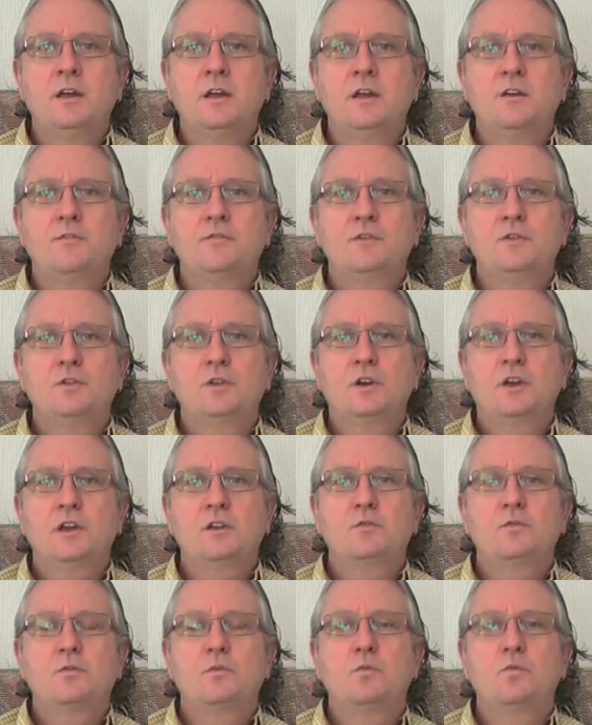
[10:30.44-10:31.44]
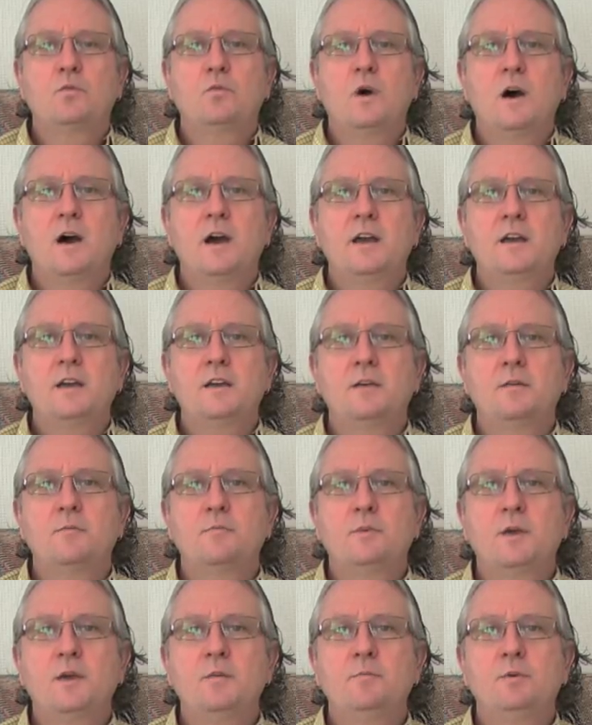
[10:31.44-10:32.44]
if you look at why
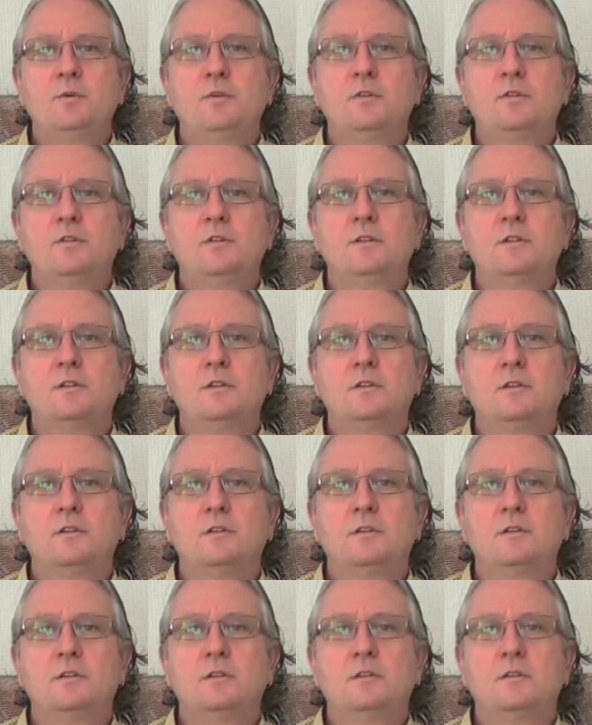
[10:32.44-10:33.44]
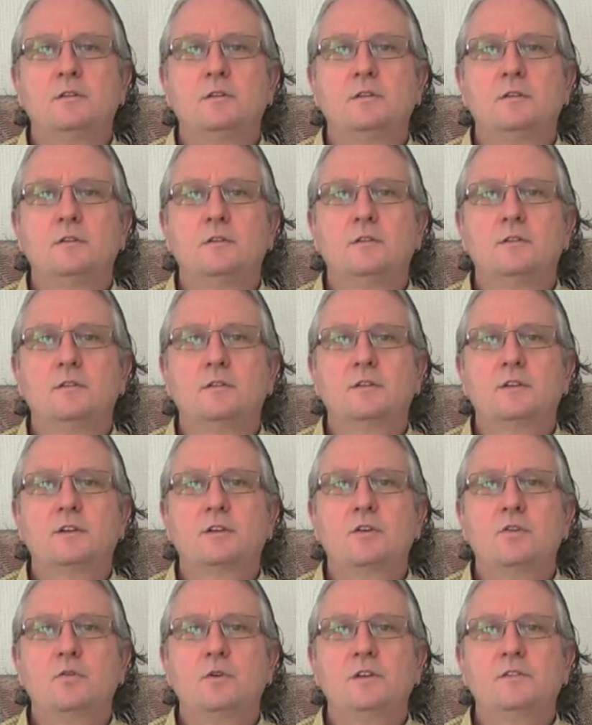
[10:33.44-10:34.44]
people
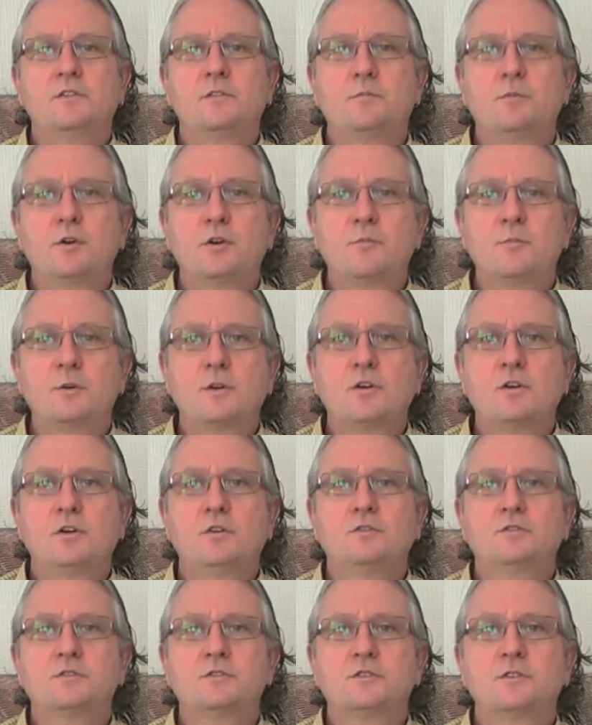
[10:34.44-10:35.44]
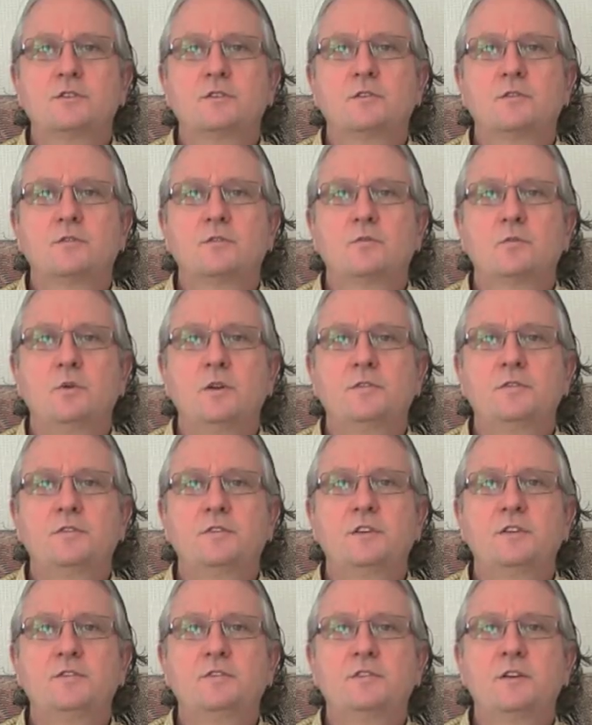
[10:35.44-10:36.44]
go into permaculture, we
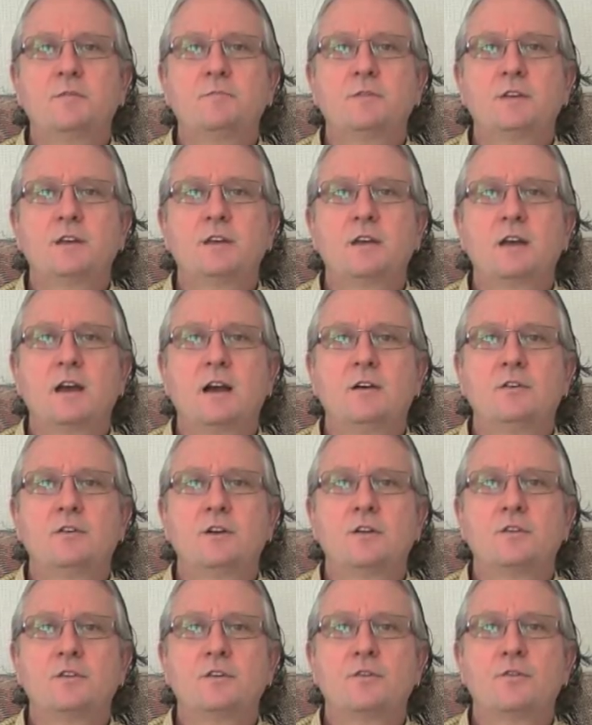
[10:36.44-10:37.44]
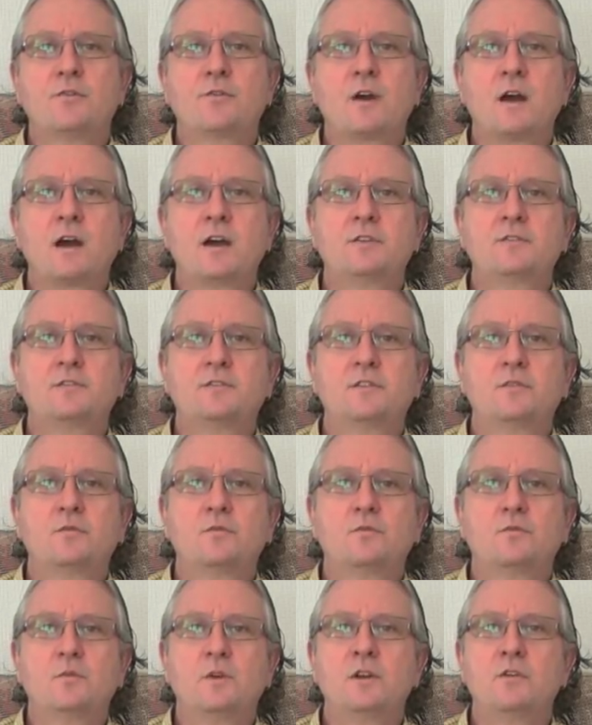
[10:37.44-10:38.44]
see something out on the horizon.
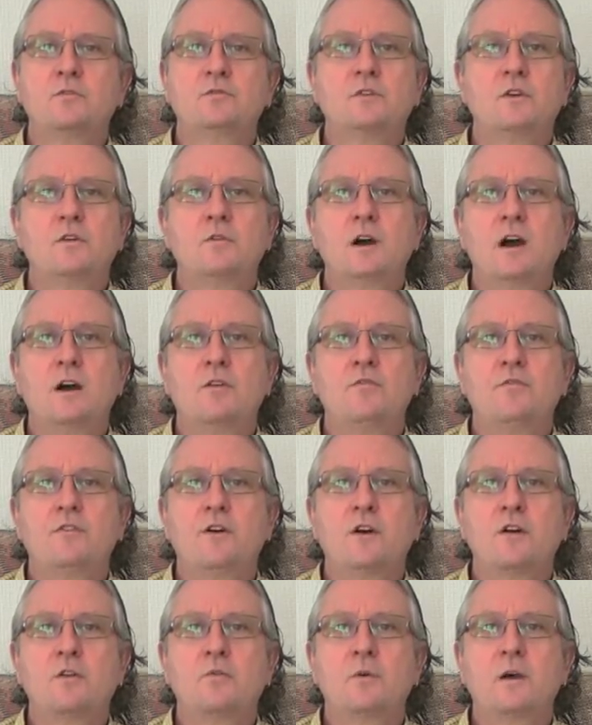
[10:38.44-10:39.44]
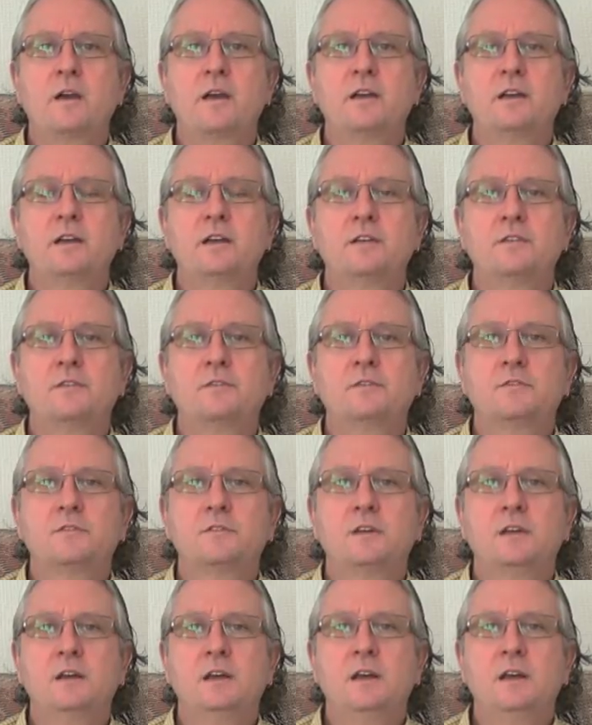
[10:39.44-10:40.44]
We don't know how far away it is.